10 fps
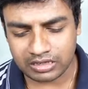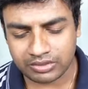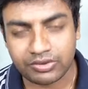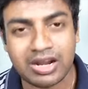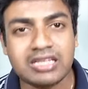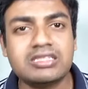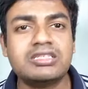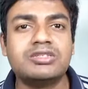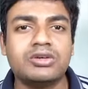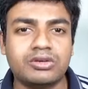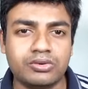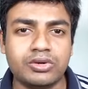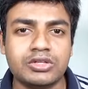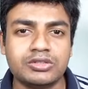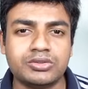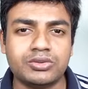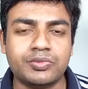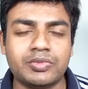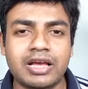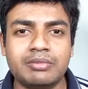crisis you're going through,
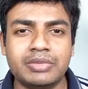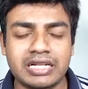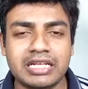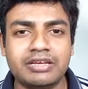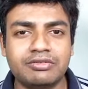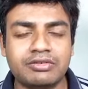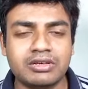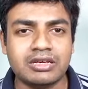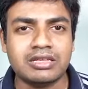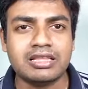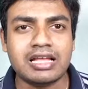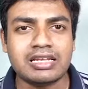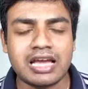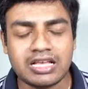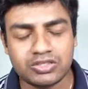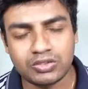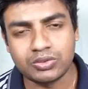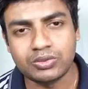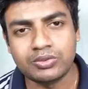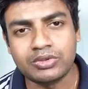I believe that as
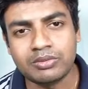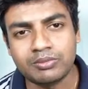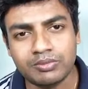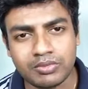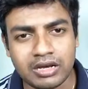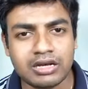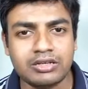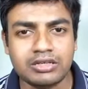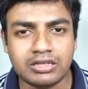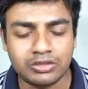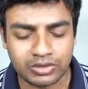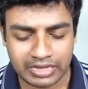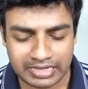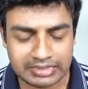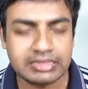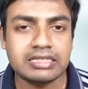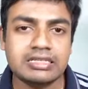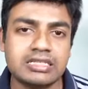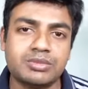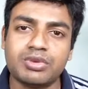you are attending
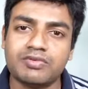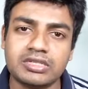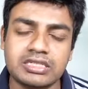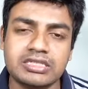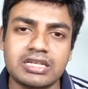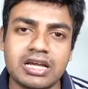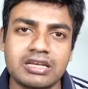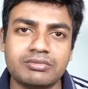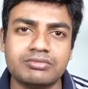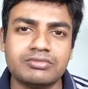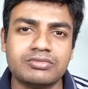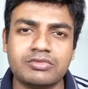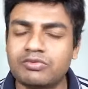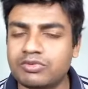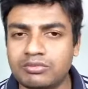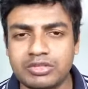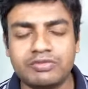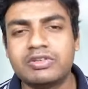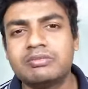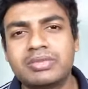this prophetic time from
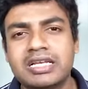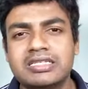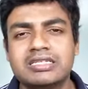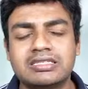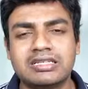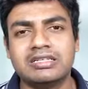different places